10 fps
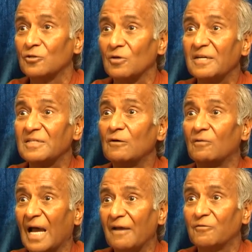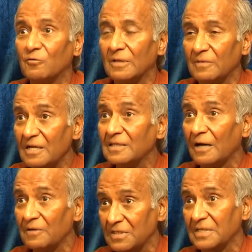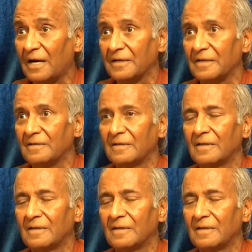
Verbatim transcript: So let's give life to them. That is how it started.